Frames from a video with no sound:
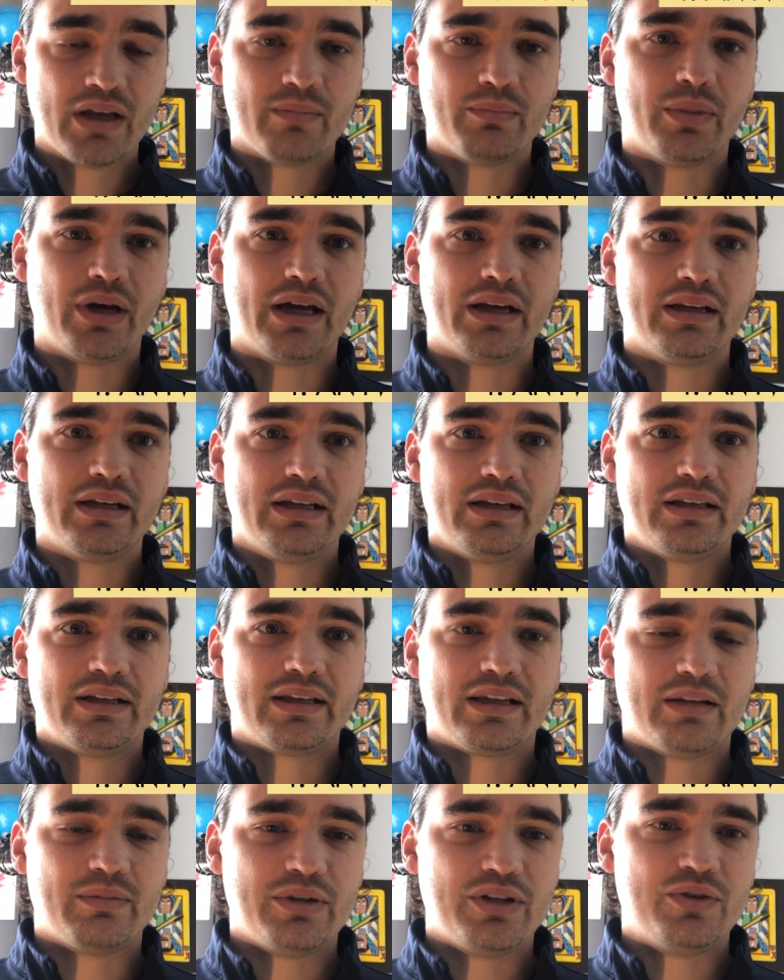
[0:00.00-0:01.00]
But
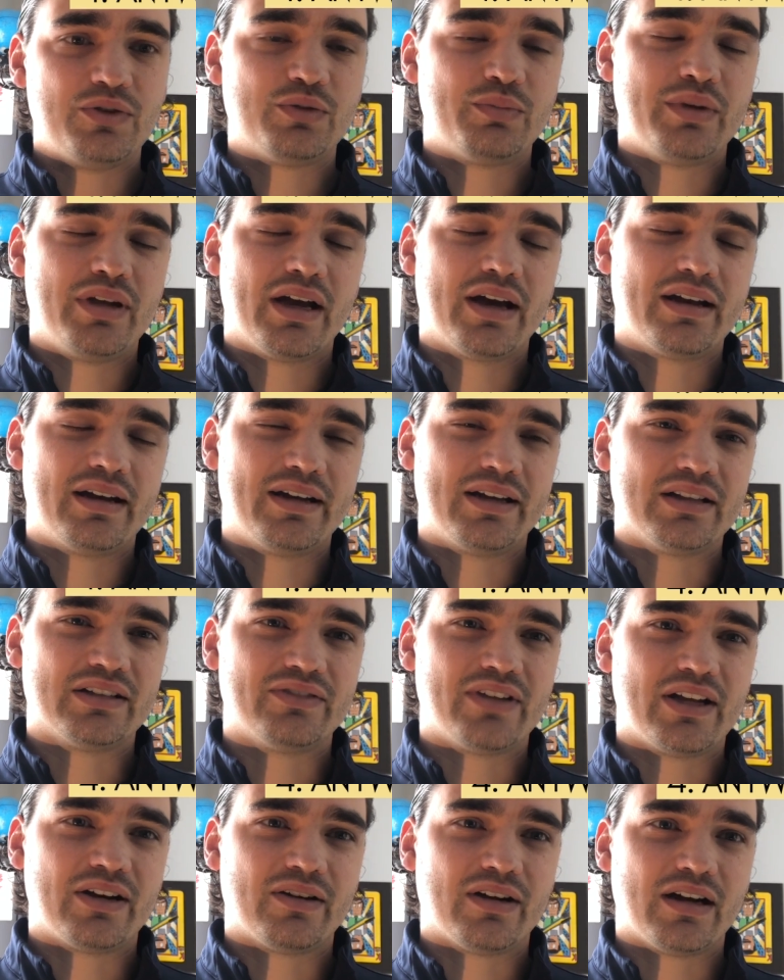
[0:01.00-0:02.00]
can be used beyond an
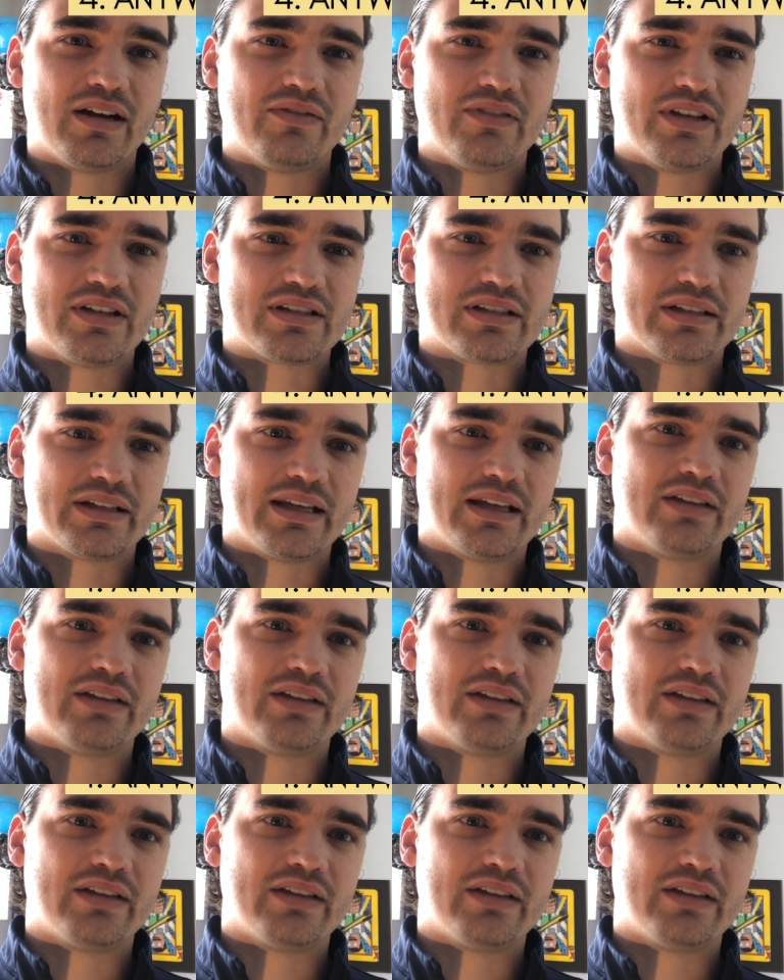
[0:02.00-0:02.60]
elevator, obviously.